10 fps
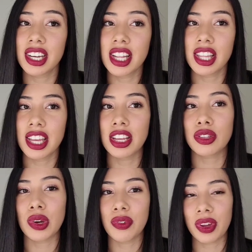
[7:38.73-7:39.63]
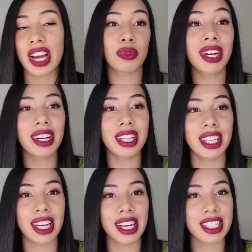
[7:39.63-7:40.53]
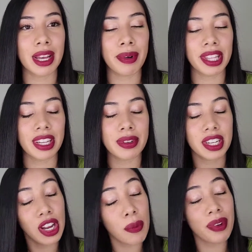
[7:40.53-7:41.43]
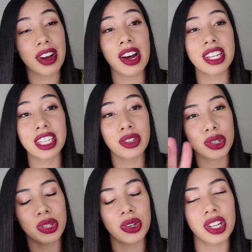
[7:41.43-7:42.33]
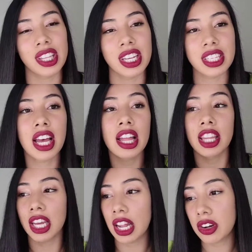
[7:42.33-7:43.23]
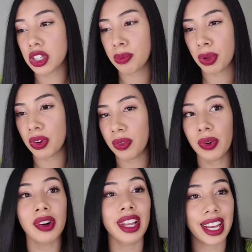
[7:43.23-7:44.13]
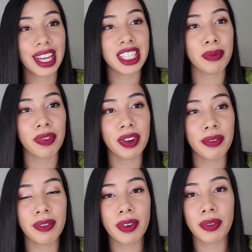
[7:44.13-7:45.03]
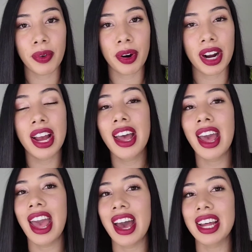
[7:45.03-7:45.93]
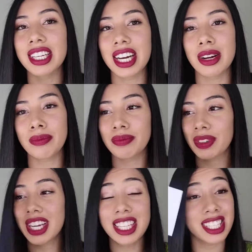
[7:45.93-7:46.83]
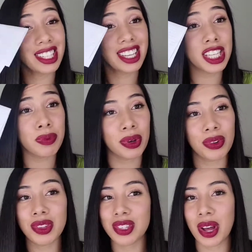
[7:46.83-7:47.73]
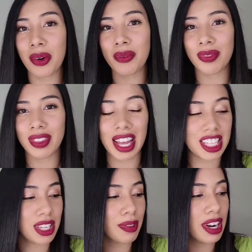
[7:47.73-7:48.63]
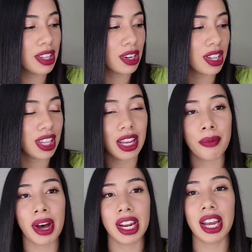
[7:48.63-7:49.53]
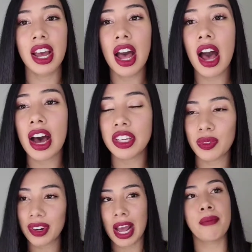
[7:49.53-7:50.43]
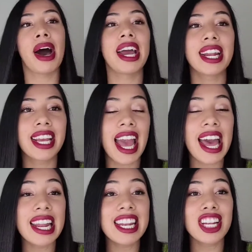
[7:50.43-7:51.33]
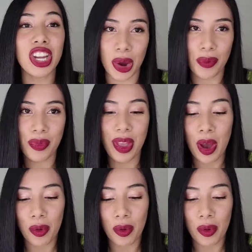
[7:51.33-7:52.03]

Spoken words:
is a good thing. So if you guys do think I can say about the lipstick, nope, honestly, there's two good things. The colors are beautiful, like I said before, and it's kiss proof. So that's like another good thing about it. Would I buy it again? No.